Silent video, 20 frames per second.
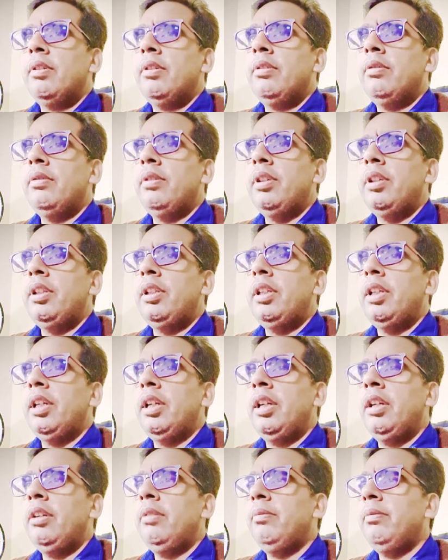need the
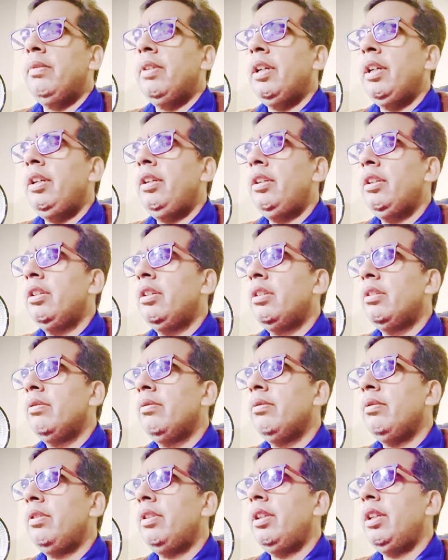endpoint.
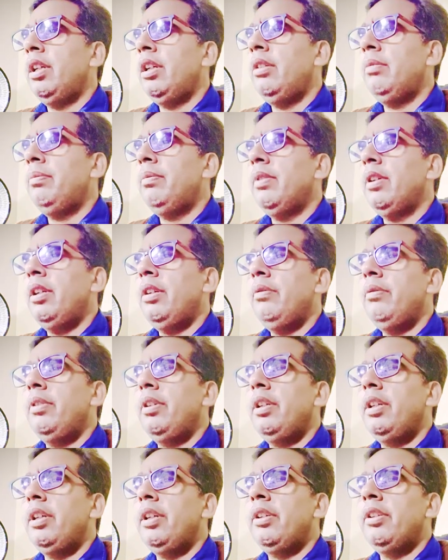For the endpoint we
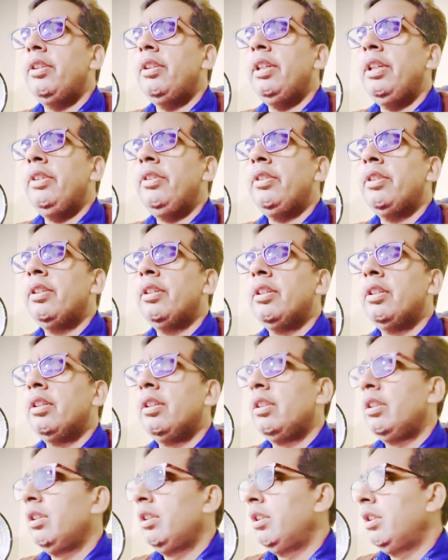need this.
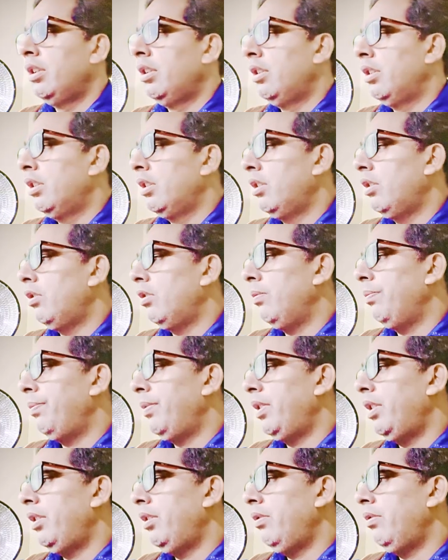
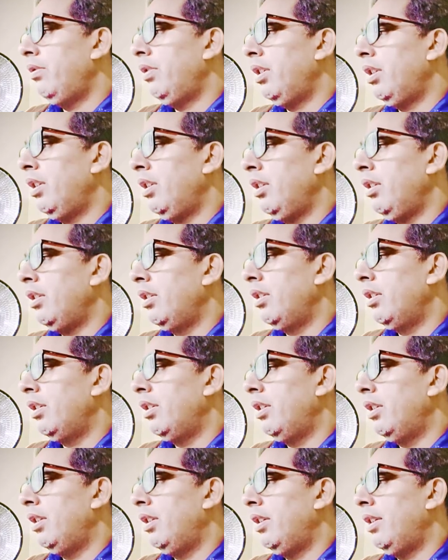Copy the URL
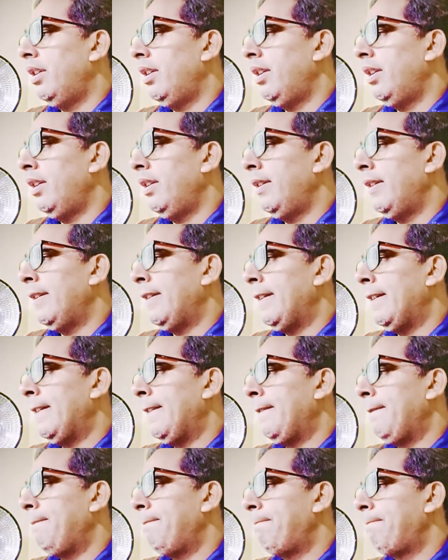
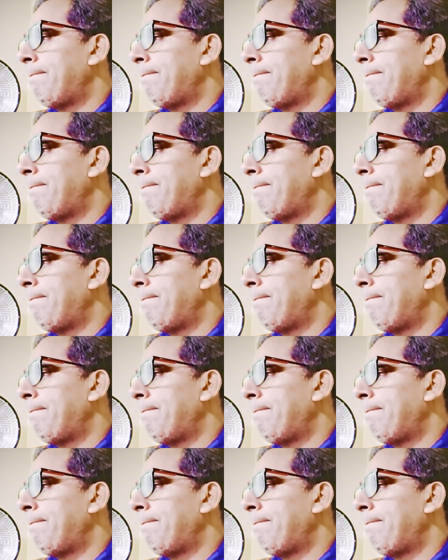and